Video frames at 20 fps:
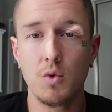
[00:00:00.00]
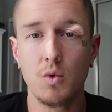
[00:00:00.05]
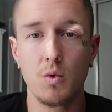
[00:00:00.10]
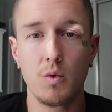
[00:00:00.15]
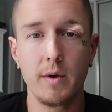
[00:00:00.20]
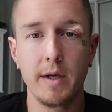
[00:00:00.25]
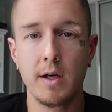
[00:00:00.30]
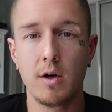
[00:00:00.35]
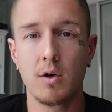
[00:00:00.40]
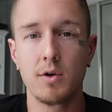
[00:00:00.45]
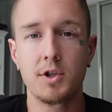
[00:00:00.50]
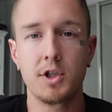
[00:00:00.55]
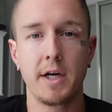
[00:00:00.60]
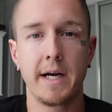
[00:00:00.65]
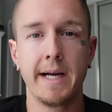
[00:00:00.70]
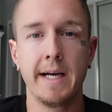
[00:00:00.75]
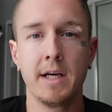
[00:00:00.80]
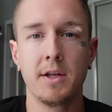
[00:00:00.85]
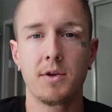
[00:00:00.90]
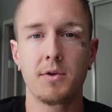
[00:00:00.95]
We hold your
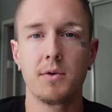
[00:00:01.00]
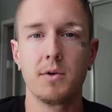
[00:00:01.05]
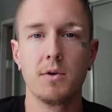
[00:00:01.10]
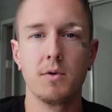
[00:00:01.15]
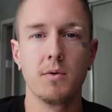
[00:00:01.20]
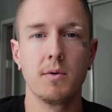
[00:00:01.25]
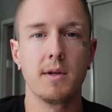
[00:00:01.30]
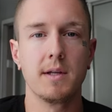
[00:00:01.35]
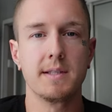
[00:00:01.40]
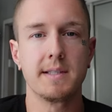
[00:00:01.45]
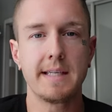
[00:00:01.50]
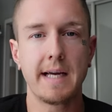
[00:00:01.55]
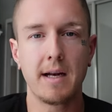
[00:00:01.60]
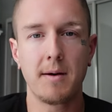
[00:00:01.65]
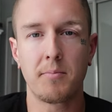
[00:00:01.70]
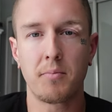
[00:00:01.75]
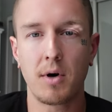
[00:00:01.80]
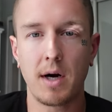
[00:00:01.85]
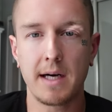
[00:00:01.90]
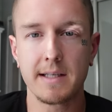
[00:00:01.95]
hand through the
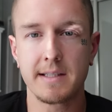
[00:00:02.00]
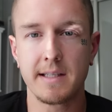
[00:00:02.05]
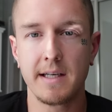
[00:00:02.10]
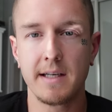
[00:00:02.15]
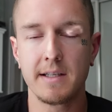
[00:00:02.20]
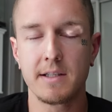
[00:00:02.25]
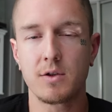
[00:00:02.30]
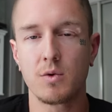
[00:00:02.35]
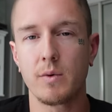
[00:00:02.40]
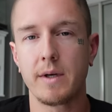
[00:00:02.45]
setup process.